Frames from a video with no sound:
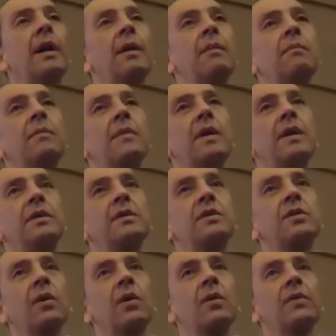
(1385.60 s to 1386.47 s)
And
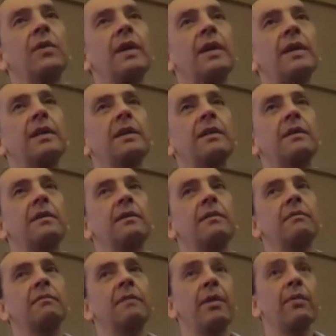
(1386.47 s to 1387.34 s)
so they
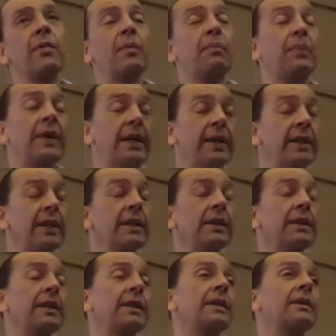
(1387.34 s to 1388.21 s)

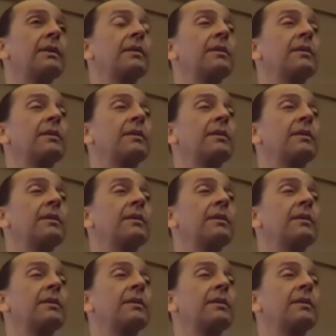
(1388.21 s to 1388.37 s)
repeatedly